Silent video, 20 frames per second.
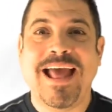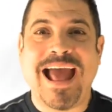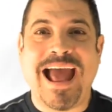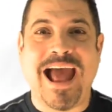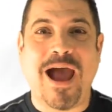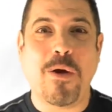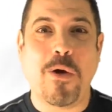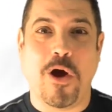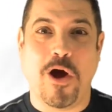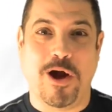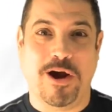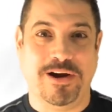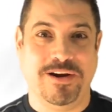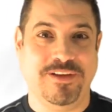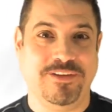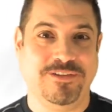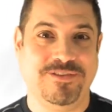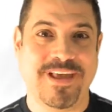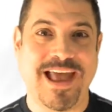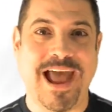How hard
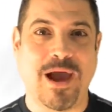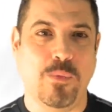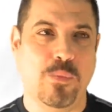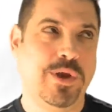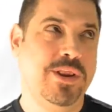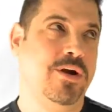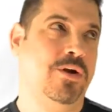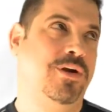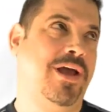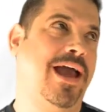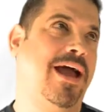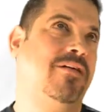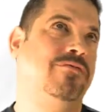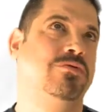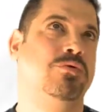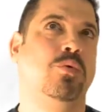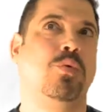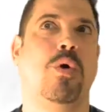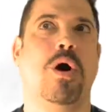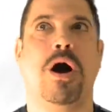is that? We don't
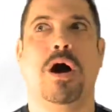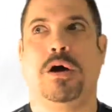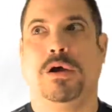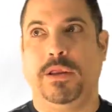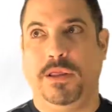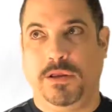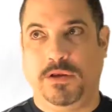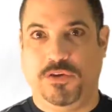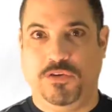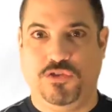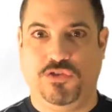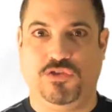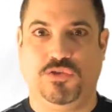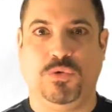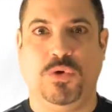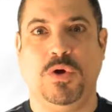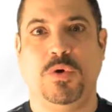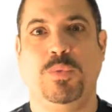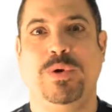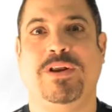have quality control.